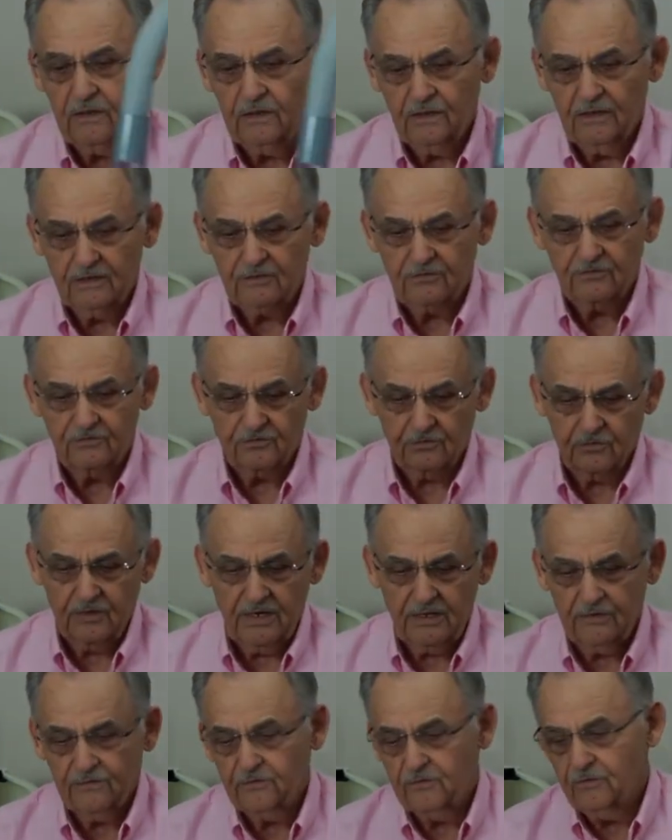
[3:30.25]

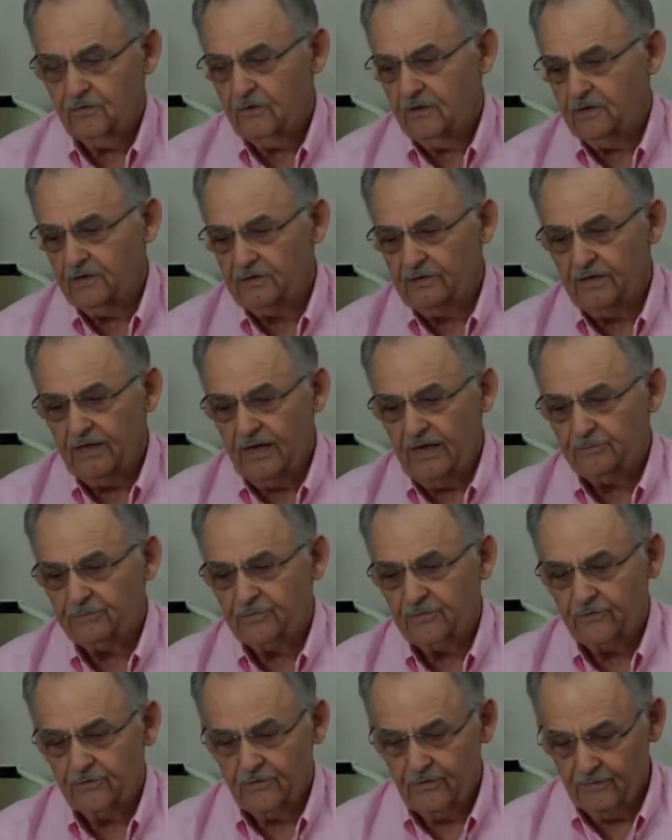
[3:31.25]
extractor
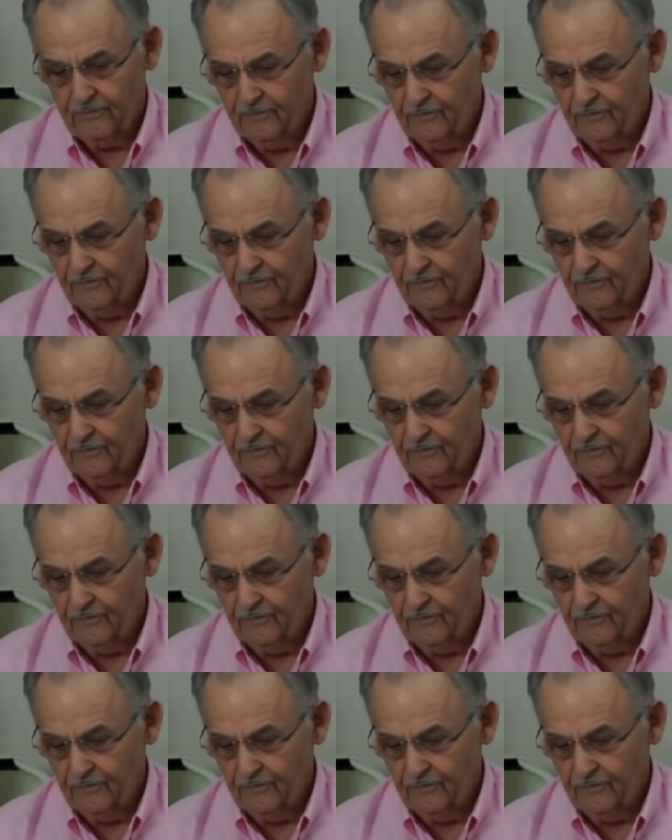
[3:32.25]
adapter.